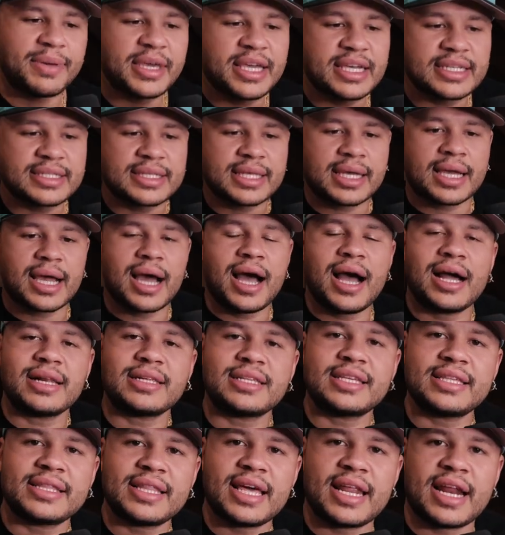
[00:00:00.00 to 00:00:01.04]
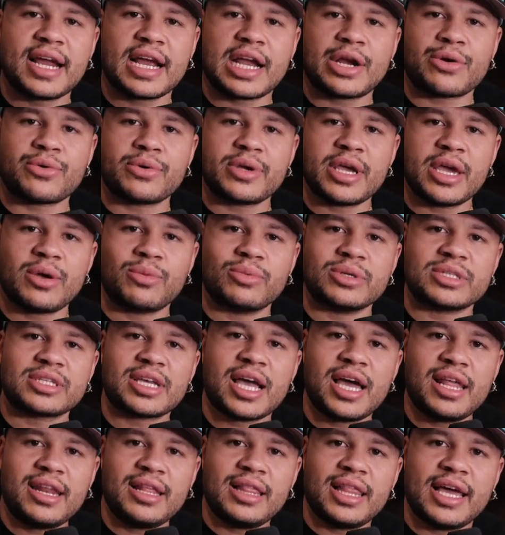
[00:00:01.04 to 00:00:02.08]
Because the content that I create was
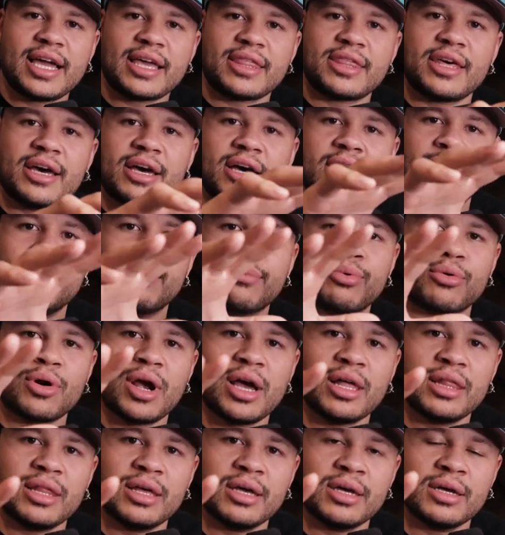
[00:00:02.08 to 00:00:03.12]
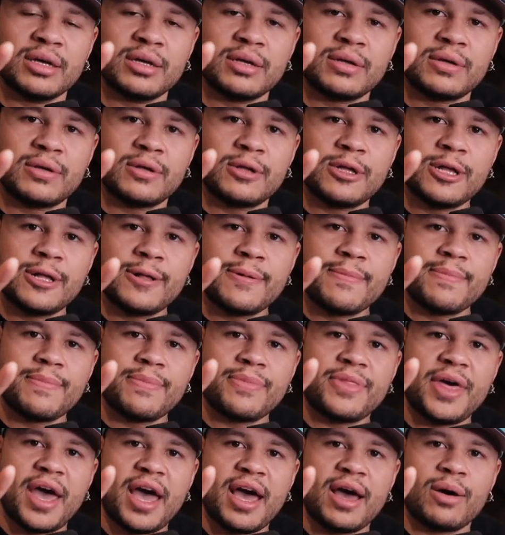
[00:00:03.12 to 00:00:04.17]
kind of like the umbrella
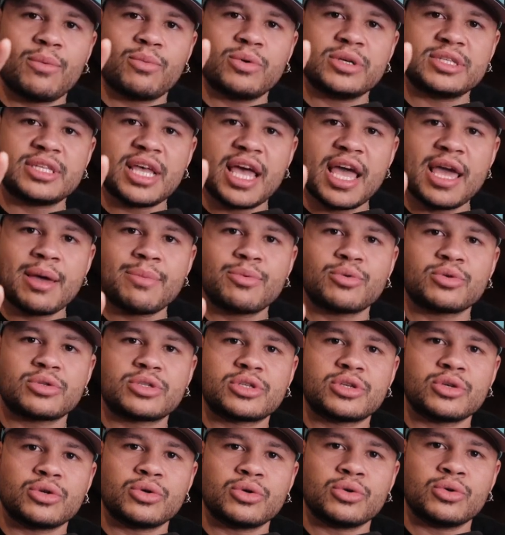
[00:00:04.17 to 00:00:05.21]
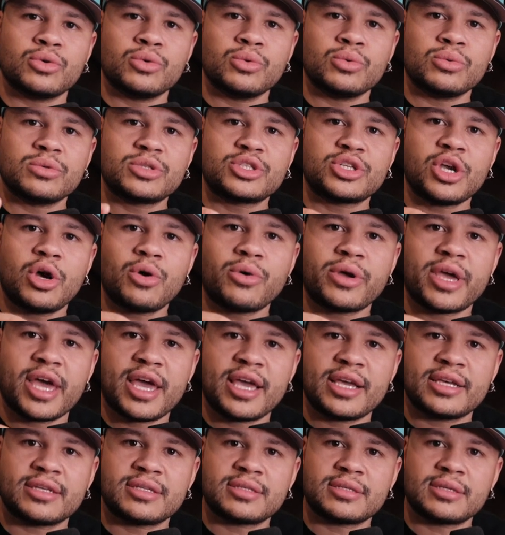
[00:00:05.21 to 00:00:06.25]
that was able to
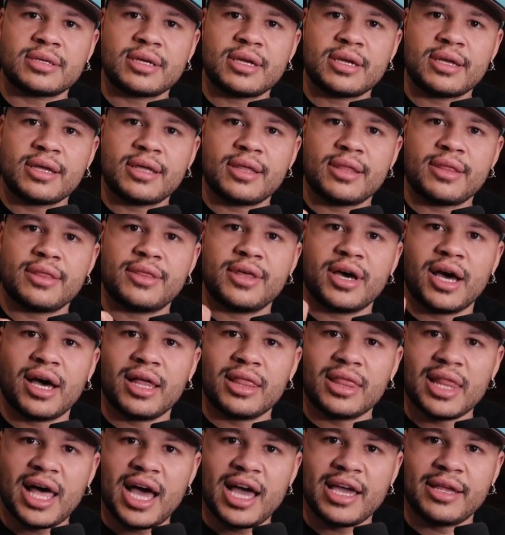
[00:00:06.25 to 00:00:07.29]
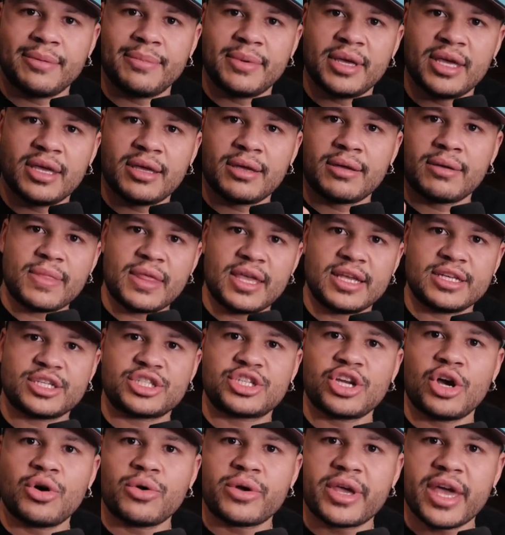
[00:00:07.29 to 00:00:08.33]
showcase the alignment. It
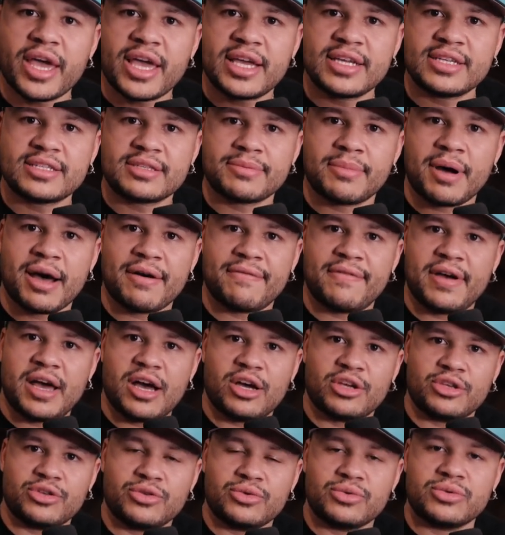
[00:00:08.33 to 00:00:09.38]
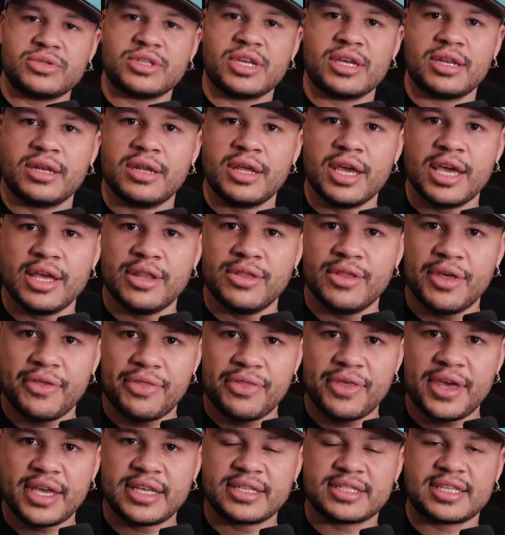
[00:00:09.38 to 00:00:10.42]
showcased my values and, and the
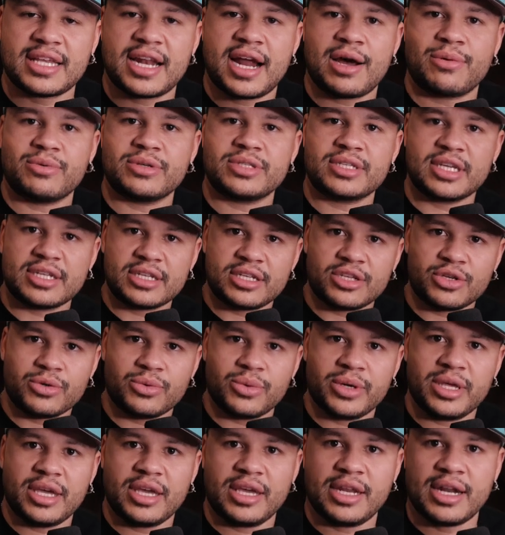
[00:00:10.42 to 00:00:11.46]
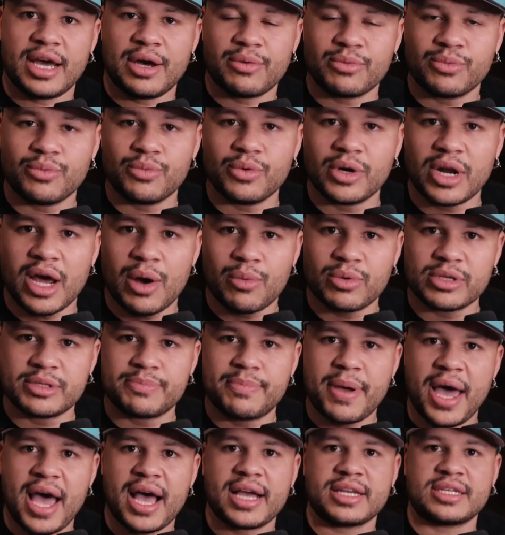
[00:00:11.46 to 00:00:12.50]
things that I was into and, and I, what I was
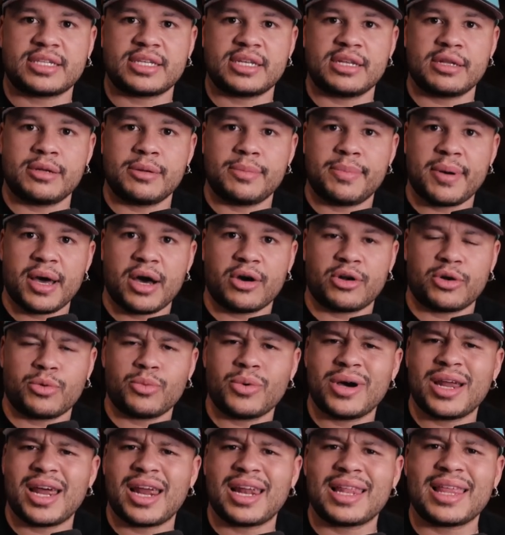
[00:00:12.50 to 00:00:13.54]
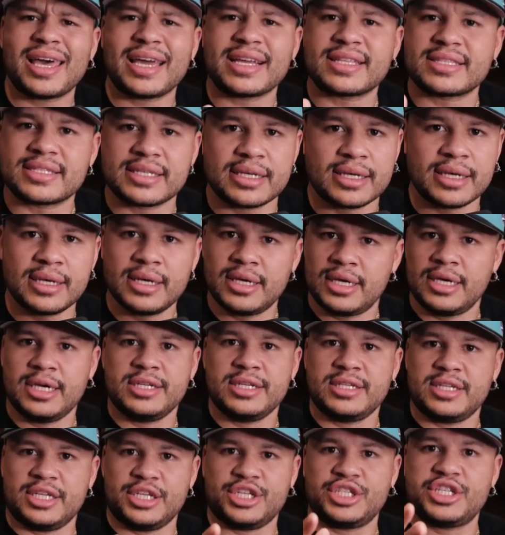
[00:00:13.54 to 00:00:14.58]
passionate about and what I like to,
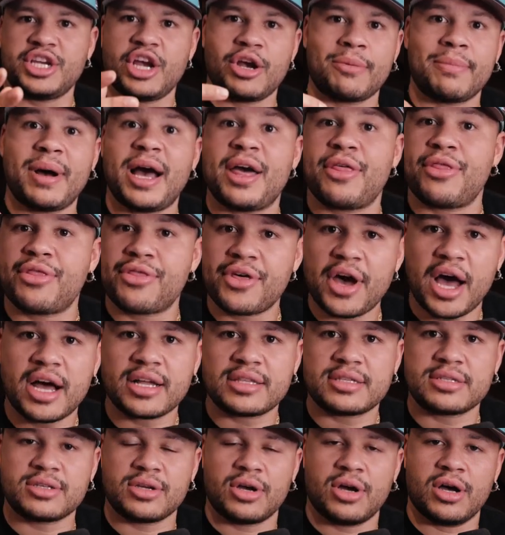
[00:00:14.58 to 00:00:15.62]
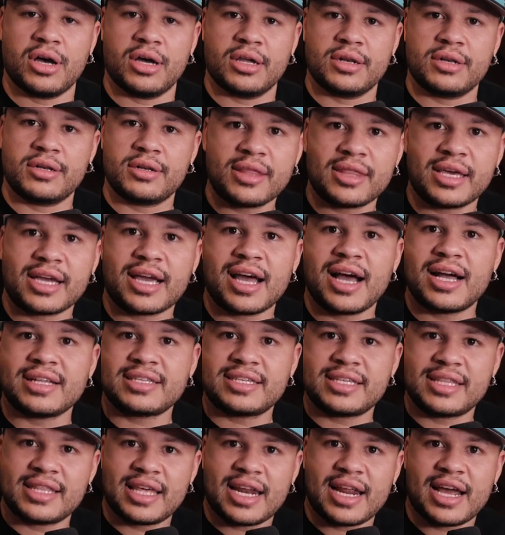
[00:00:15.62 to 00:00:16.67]
to share my thoughts on. The
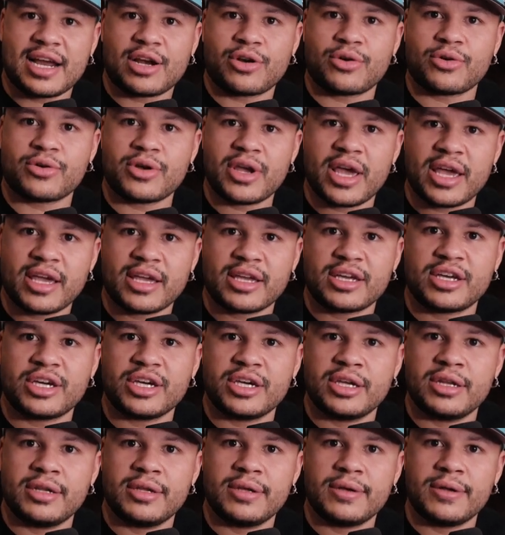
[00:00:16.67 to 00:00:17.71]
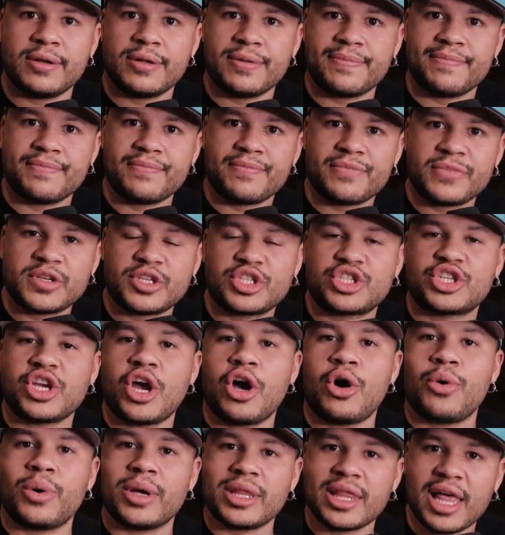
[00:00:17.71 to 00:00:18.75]
content that I create could
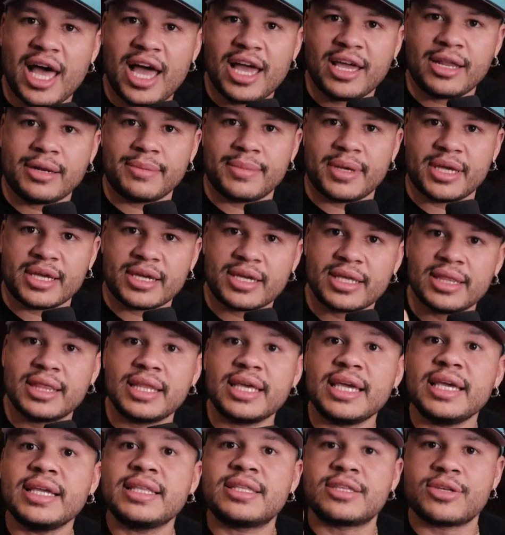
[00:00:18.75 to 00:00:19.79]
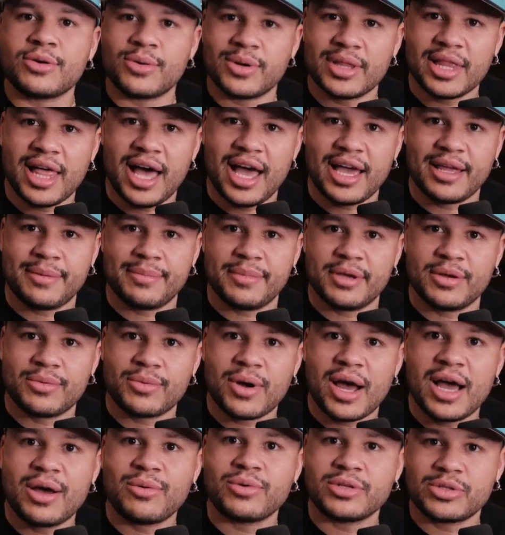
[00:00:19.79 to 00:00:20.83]
show alignment, could lead to alignment,
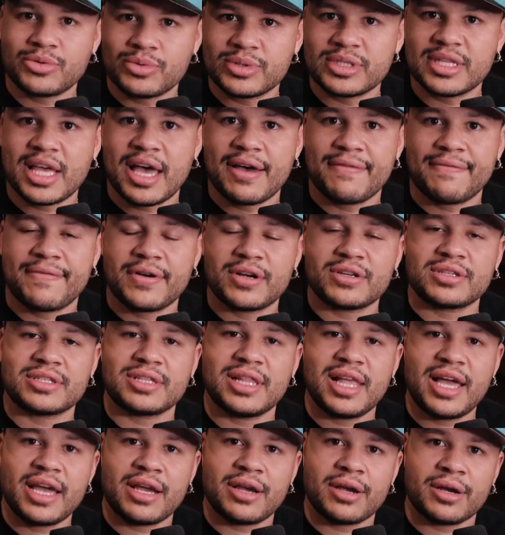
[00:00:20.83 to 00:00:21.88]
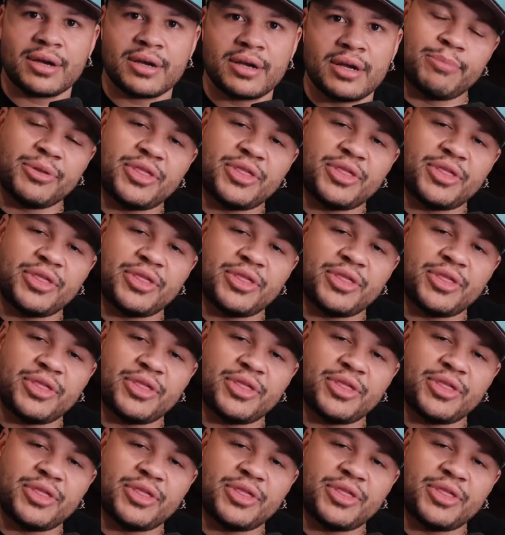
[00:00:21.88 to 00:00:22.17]
right? Which was that first layer.